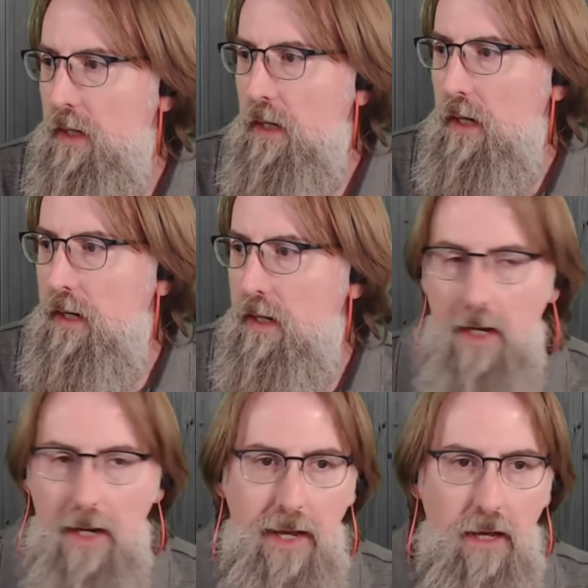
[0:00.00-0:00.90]

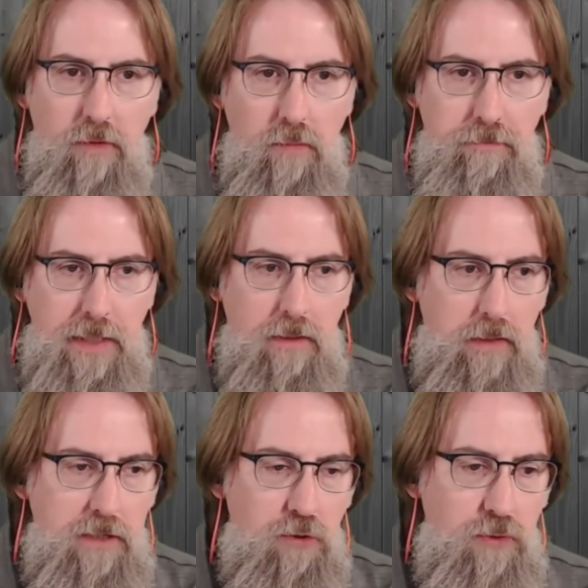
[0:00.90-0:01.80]
I have a big
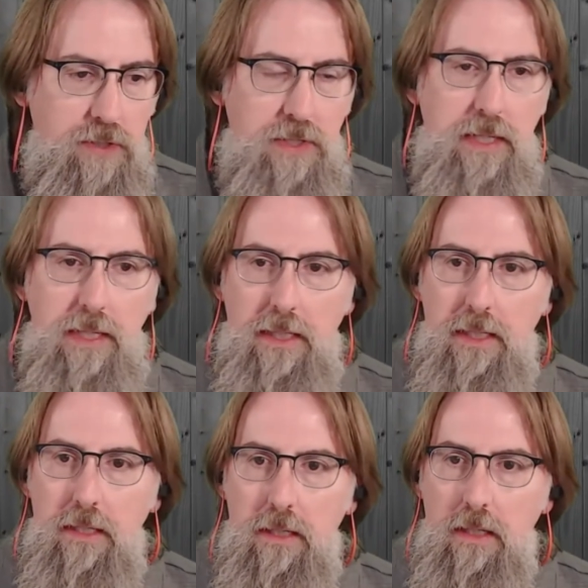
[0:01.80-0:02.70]
interest in